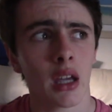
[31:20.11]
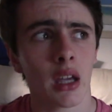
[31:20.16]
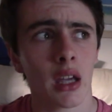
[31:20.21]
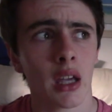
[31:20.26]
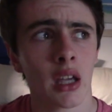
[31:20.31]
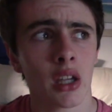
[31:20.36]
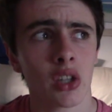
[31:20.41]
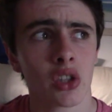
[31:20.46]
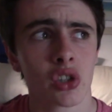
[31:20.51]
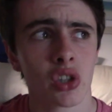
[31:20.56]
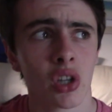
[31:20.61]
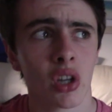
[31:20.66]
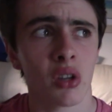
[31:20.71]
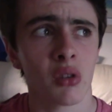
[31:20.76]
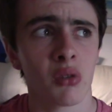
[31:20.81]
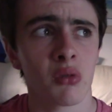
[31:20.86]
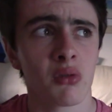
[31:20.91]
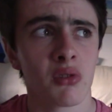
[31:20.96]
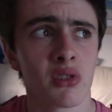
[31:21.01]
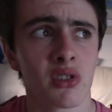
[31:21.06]
It
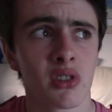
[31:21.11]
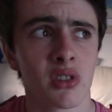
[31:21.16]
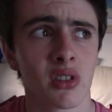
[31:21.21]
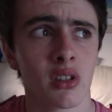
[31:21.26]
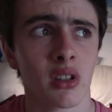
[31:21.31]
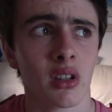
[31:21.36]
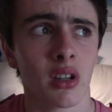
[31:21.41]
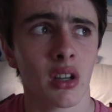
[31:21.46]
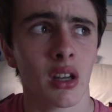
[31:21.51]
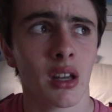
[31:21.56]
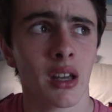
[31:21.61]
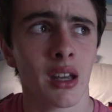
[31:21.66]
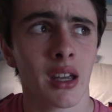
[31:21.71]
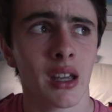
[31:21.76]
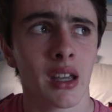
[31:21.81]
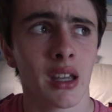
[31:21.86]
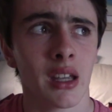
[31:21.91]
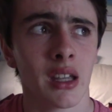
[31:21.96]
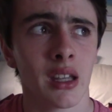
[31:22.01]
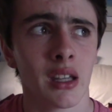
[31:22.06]
shows
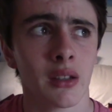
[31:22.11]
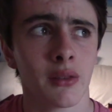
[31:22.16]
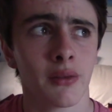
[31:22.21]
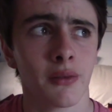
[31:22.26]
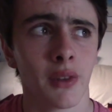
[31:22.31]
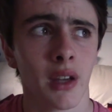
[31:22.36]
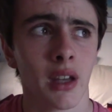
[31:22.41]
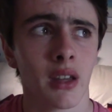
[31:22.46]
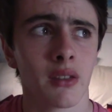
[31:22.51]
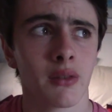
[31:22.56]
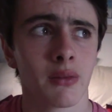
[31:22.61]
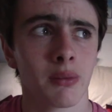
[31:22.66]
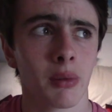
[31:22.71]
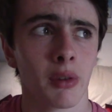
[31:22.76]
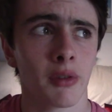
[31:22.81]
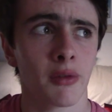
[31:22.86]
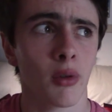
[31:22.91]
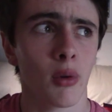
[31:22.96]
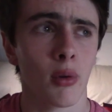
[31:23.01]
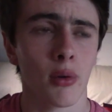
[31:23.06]
a Faith
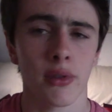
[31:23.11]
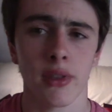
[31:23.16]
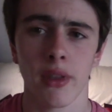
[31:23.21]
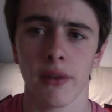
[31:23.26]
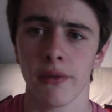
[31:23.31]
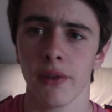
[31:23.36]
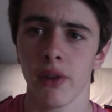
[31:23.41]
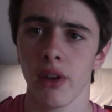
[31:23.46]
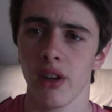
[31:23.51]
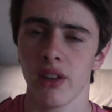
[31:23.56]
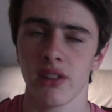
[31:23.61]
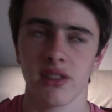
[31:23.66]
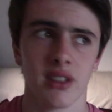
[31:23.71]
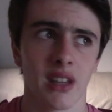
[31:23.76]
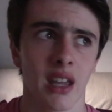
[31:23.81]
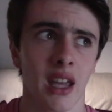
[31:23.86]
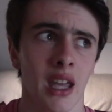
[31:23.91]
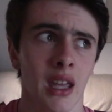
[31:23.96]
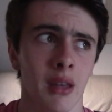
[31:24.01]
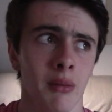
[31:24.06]
before the first
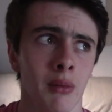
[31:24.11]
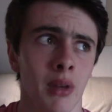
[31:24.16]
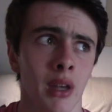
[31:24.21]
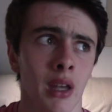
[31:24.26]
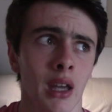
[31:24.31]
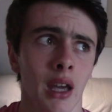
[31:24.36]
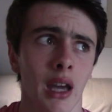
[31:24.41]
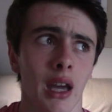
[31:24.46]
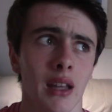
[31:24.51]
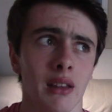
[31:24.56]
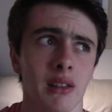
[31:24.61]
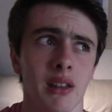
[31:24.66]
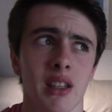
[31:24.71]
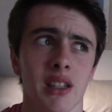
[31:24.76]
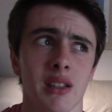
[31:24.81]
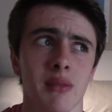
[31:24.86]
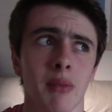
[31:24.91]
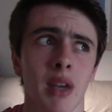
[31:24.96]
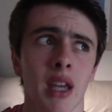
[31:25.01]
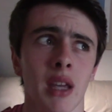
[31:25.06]
game, and
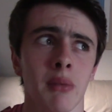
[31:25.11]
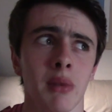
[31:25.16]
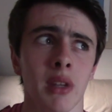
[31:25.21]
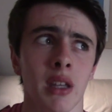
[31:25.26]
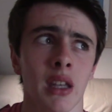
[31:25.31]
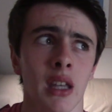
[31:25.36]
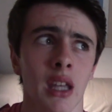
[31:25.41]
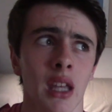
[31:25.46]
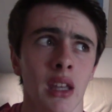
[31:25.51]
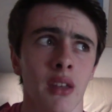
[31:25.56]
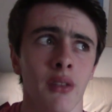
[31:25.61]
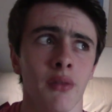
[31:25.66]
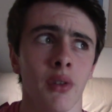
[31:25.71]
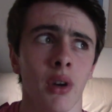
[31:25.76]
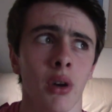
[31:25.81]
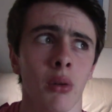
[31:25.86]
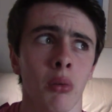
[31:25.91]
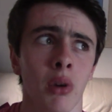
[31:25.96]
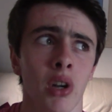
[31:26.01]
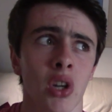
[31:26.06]
this may be
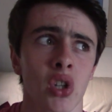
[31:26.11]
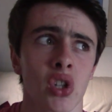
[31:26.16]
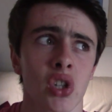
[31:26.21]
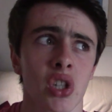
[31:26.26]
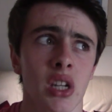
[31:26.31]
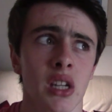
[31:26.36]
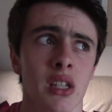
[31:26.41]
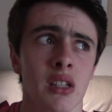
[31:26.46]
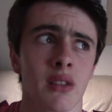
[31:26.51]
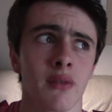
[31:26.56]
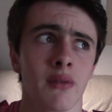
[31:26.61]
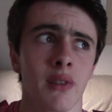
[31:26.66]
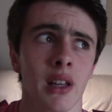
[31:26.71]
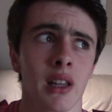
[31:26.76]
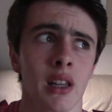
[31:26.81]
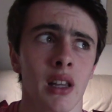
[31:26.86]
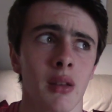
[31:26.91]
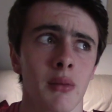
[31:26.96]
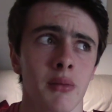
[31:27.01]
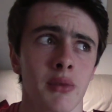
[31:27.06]
either when she
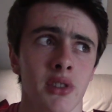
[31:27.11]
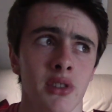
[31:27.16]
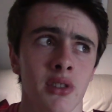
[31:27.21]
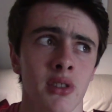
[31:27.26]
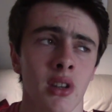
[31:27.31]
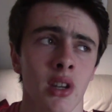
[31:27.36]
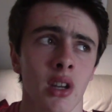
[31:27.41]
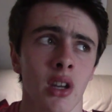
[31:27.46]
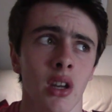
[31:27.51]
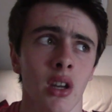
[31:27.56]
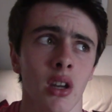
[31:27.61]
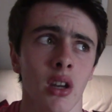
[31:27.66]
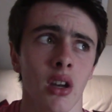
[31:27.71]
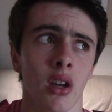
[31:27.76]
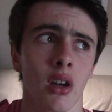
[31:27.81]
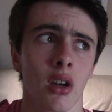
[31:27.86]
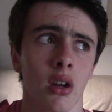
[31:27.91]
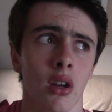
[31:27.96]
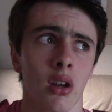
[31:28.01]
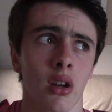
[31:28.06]
develops
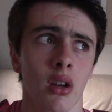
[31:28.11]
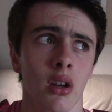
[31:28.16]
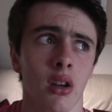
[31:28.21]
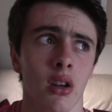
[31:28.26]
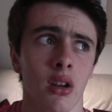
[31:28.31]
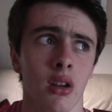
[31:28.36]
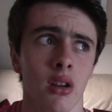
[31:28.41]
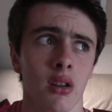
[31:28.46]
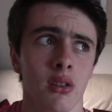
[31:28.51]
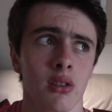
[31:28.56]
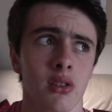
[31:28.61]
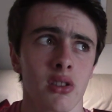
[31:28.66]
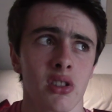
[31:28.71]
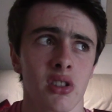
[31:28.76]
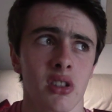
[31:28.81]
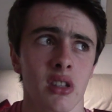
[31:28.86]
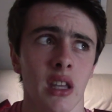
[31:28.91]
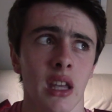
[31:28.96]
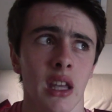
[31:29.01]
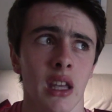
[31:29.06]
her
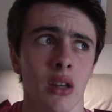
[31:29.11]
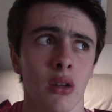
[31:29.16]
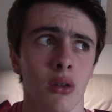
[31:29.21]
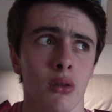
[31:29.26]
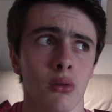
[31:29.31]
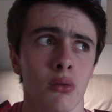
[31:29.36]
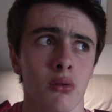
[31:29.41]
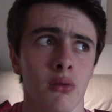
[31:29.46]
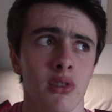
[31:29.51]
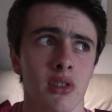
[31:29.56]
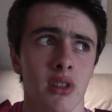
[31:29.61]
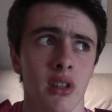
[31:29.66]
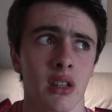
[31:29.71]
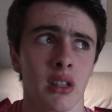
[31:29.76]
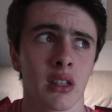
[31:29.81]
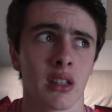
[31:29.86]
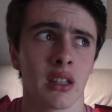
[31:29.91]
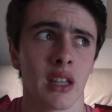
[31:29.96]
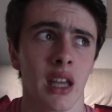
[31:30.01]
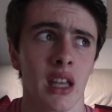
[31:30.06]
skills
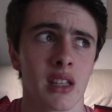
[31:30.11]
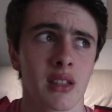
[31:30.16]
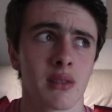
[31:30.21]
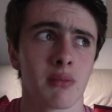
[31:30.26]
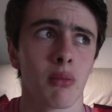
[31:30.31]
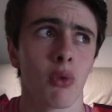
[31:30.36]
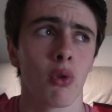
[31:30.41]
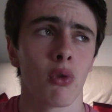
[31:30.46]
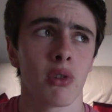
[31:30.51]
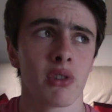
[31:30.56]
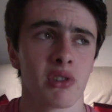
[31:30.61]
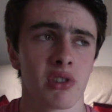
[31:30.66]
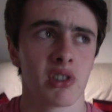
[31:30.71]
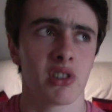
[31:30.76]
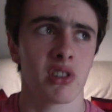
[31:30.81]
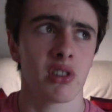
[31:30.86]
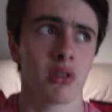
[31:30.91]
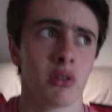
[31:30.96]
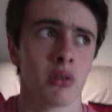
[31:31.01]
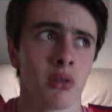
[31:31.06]
and gets more
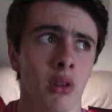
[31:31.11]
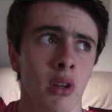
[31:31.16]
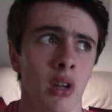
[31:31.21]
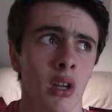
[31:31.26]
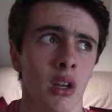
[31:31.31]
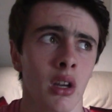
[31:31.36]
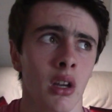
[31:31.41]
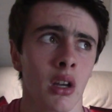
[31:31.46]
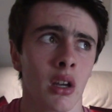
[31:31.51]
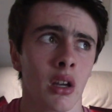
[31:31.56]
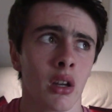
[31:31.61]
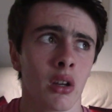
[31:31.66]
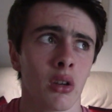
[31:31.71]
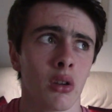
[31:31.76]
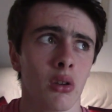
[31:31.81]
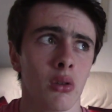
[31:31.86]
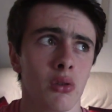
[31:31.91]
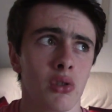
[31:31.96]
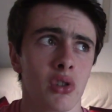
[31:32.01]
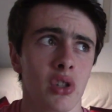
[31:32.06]
into
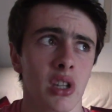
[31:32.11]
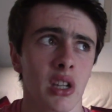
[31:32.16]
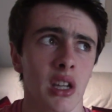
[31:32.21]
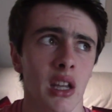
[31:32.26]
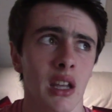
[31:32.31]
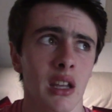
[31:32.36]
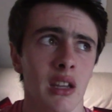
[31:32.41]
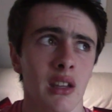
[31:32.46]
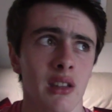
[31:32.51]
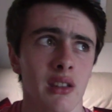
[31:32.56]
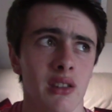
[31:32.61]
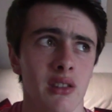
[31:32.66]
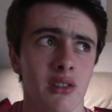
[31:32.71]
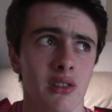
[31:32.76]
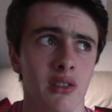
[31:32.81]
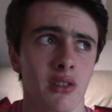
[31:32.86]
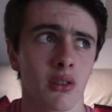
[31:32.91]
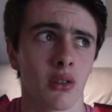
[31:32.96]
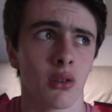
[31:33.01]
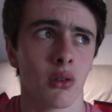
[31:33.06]
who she
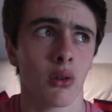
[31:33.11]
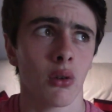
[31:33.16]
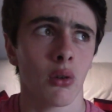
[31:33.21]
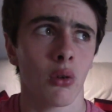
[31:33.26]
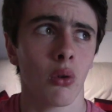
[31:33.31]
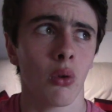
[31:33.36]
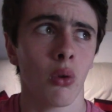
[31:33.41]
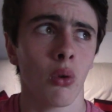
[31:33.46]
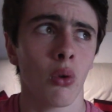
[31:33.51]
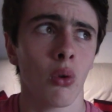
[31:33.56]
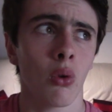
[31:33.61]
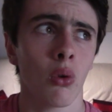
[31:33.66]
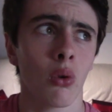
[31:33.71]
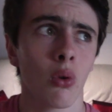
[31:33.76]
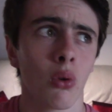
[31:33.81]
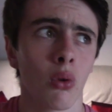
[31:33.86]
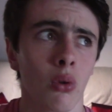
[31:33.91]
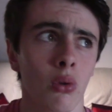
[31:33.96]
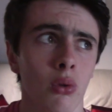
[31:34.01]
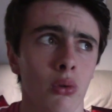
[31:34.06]
is,
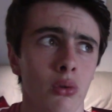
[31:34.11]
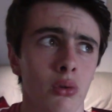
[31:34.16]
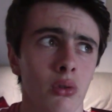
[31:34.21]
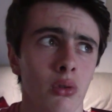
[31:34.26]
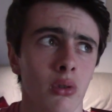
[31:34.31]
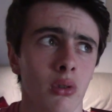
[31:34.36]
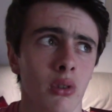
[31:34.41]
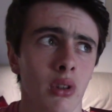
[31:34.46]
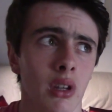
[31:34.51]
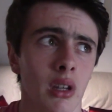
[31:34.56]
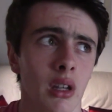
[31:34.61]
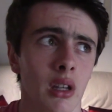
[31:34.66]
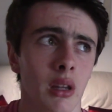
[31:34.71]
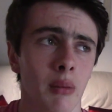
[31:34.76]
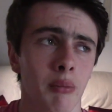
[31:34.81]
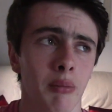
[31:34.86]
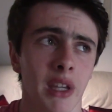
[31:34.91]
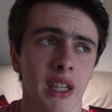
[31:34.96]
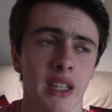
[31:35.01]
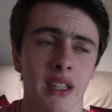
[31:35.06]
or the
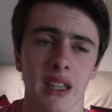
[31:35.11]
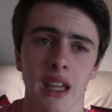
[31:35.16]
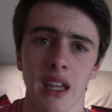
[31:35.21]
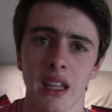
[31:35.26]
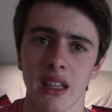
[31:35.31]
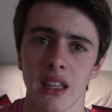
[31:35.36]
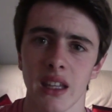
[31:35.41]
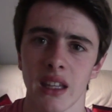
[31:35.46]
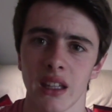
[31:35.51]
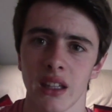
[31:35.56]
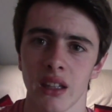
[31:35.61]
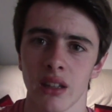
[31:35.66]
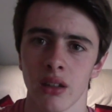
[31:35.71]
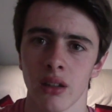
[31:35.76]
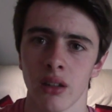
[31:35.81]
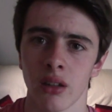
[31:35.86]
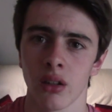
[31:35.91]
beginning